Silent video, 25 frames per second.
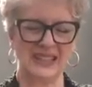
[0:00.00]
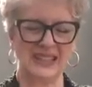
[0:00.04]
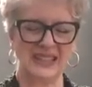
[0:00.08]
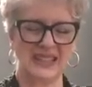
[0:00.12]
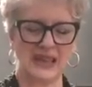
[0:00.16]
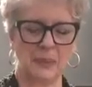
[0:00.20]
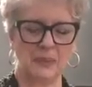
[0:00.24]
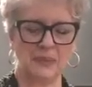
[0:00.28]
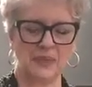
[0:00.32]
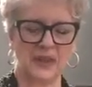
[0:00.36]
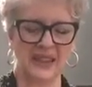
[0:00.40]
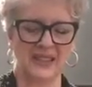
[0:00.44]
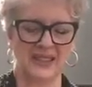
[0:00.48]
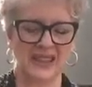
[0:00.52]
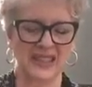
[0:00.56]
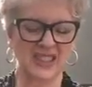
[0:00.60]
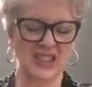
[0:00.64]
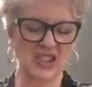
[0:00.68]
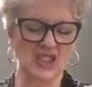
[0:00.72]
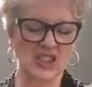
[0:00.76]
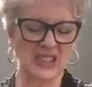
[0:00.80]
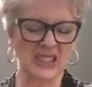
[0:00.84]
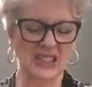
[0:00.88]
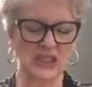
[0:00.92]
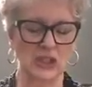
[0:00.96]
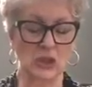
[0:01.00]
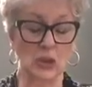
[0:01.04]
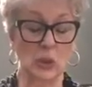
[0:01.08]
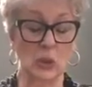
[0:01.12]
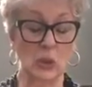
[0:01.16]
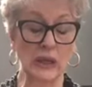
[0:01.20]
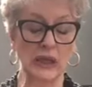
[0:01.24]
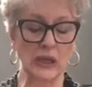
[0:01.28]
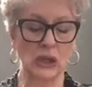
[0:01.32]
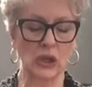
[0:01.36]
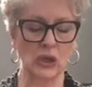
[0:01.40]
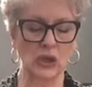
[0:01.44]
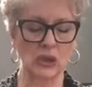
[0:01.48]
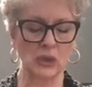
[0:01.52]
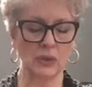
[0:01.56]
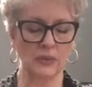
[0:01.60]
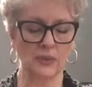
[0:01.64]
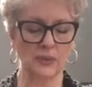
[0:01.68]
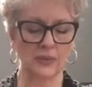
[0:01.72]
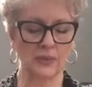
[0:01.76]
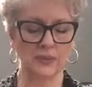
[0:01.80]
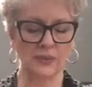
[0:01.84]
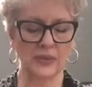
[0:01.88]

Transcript: something that's just annoying you?